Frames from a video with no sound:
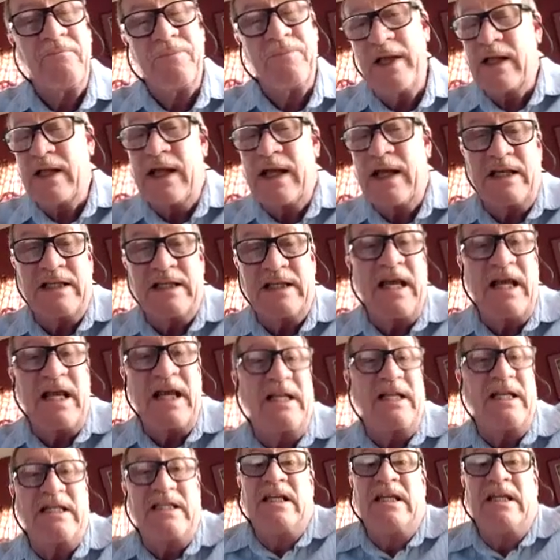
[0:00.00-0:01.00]
And like I say,
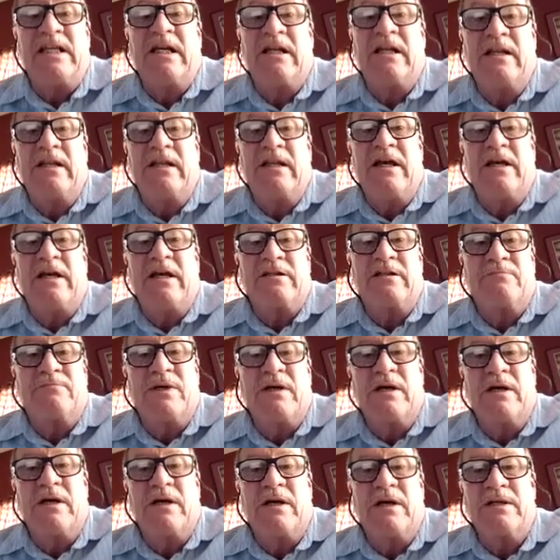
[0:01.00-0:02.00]
it still is,
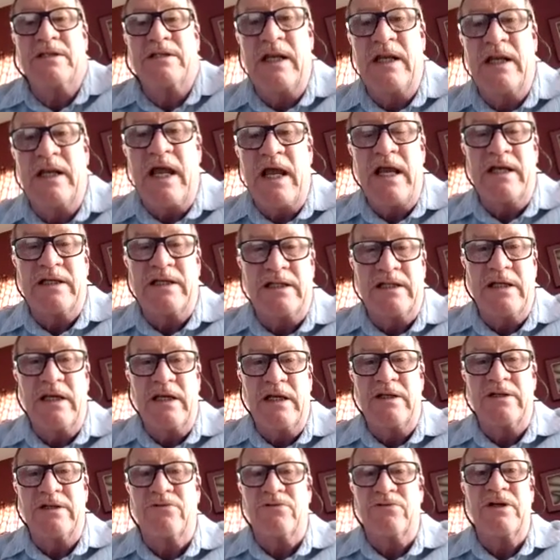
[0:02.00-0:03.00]
because today, as the
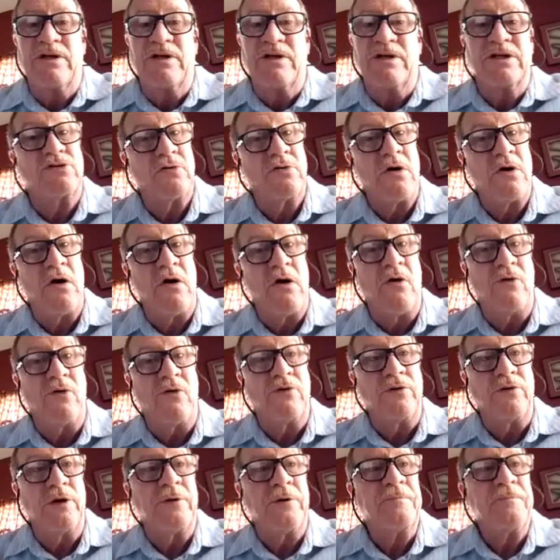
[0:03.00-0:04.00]
industry has
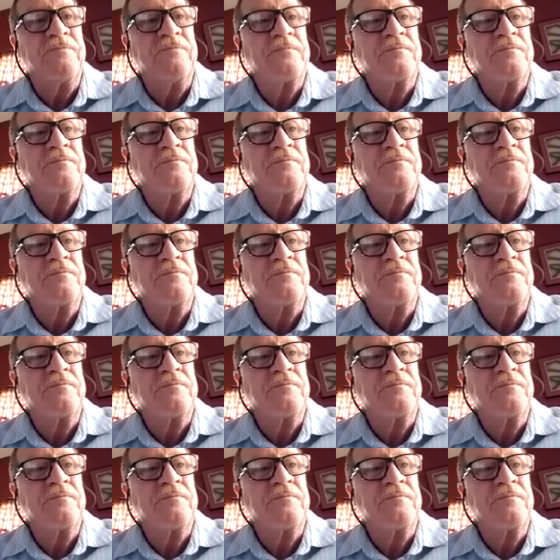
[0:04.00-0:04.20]
grown,